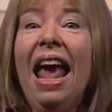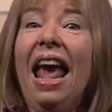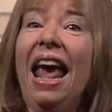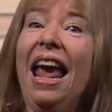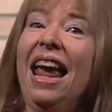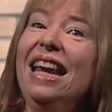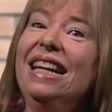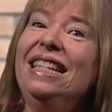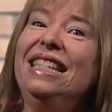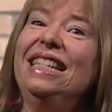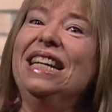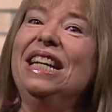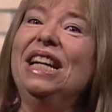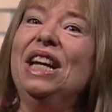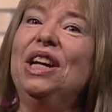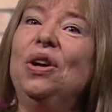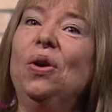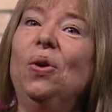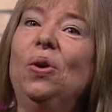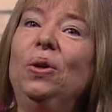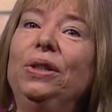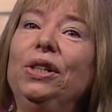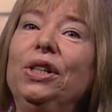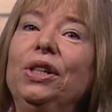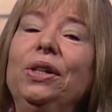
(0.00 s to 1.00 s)
18 and
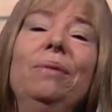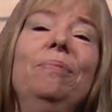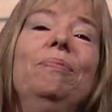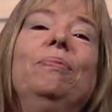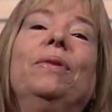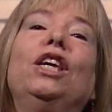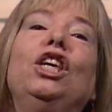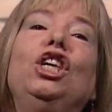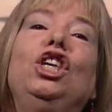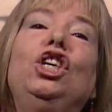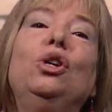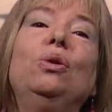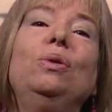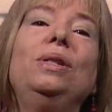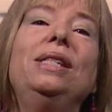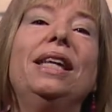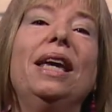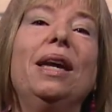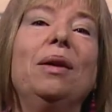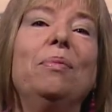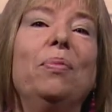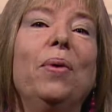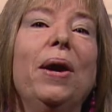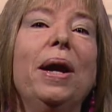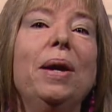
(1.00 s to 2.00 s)
older, you
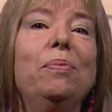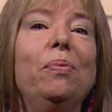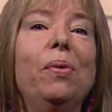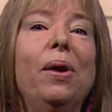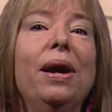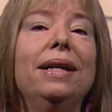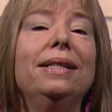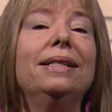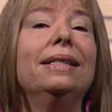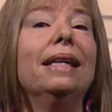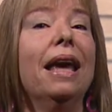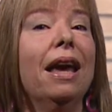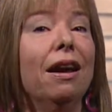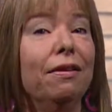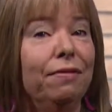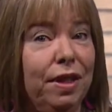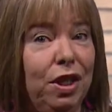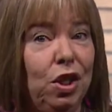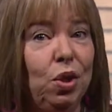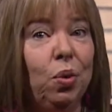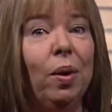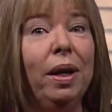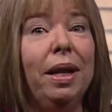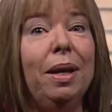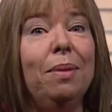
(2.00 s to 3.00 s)
take brain breaks every
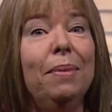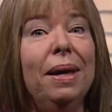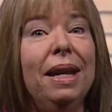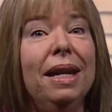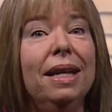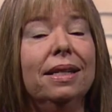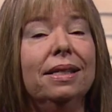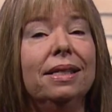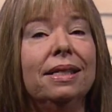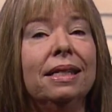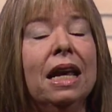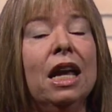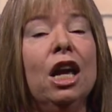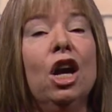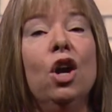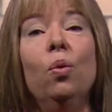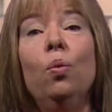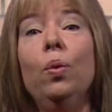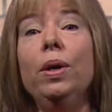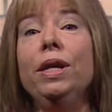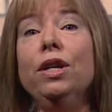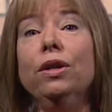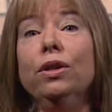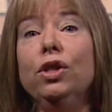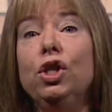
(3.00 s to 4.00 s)
20 minutes
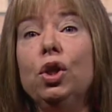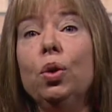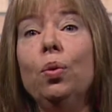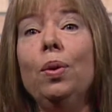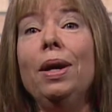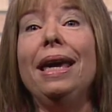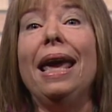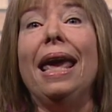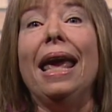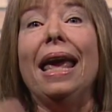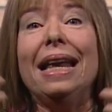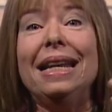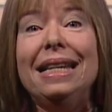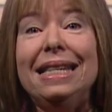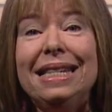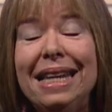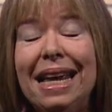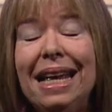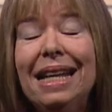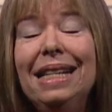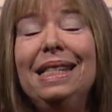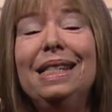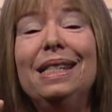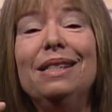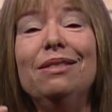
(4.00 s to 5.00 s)
when you're doing
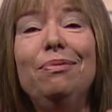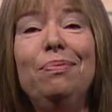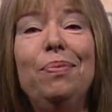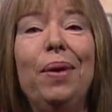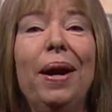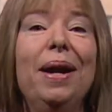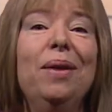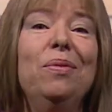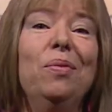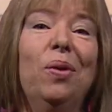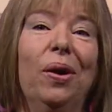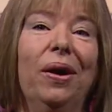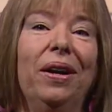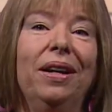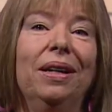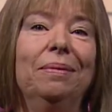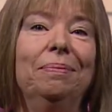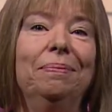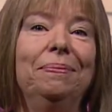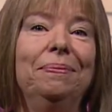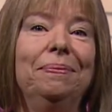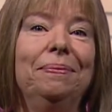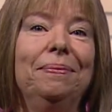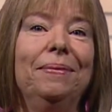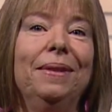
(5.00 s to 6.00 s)
intensive brain work.
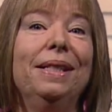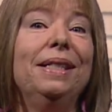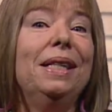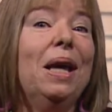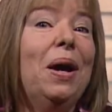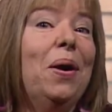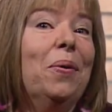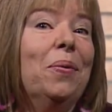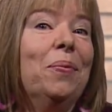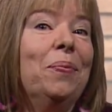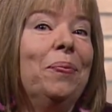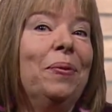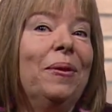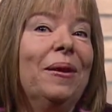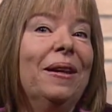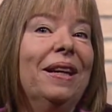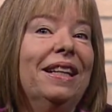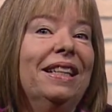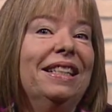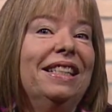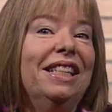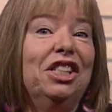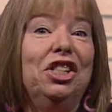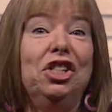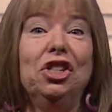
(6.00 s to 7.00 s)
So,
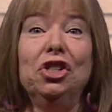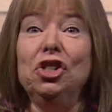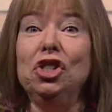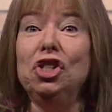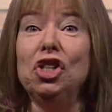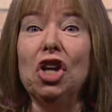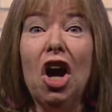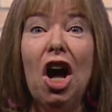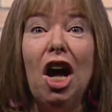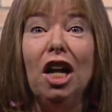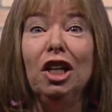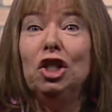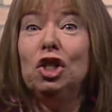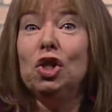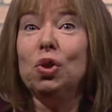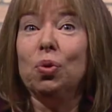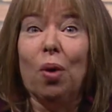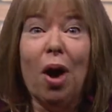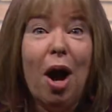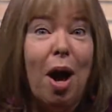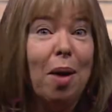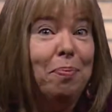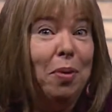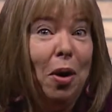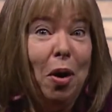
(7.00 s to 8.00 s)
did your jaw
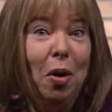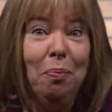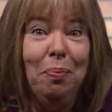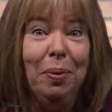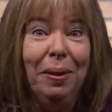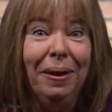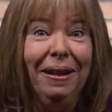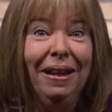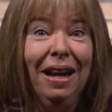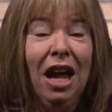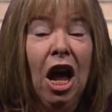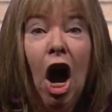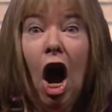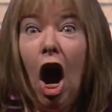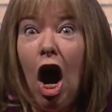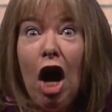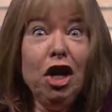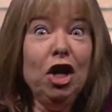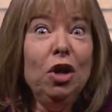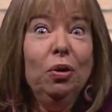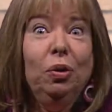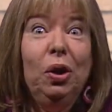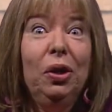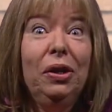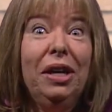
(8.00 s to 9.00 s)
drop open? Are
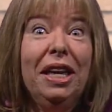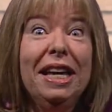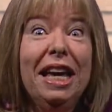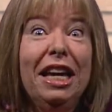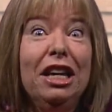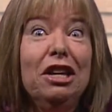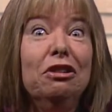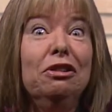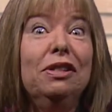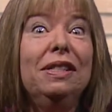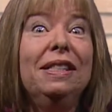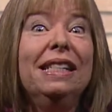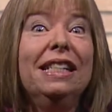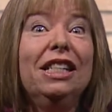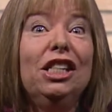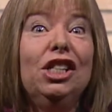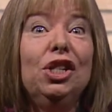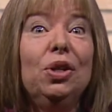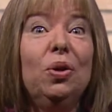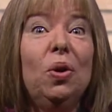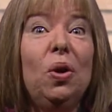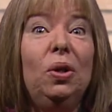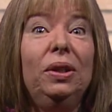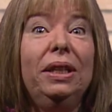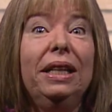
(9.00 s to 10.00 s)
you looking at your
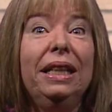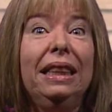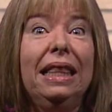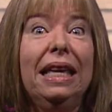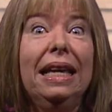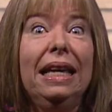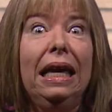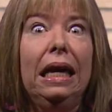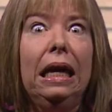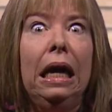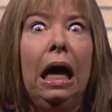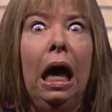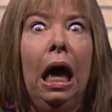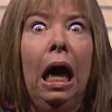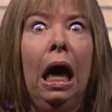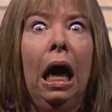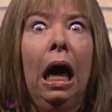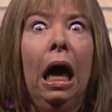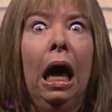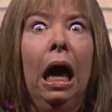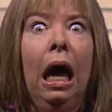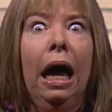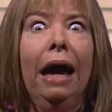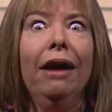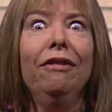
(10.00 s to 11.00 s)
6-year-old and thinking,
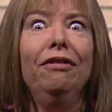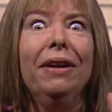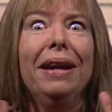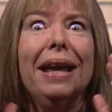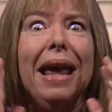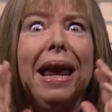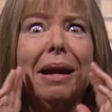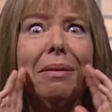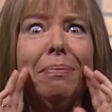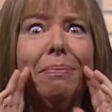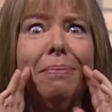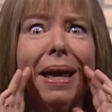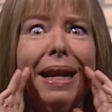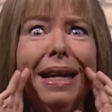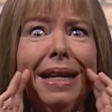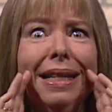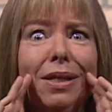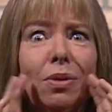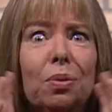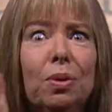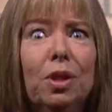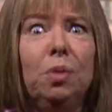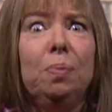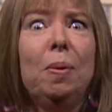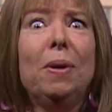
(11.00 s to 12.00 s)
every 8
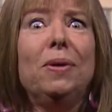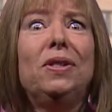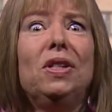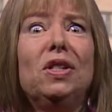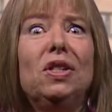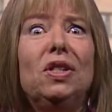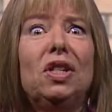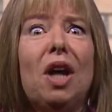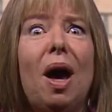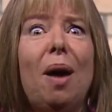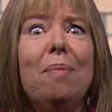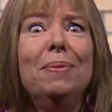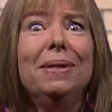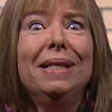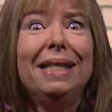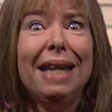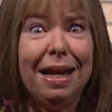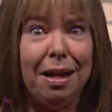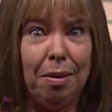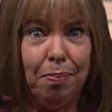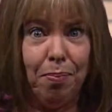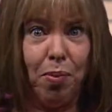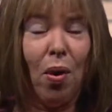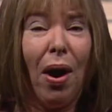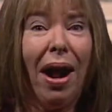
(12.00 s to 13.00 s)
minutes we're supposed to stop and
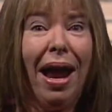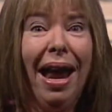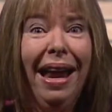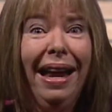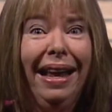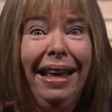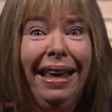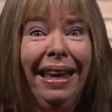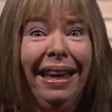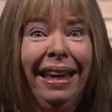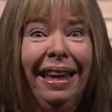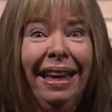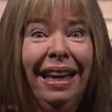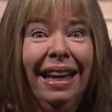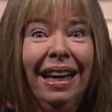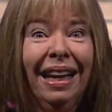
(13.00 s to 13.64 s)
take a break?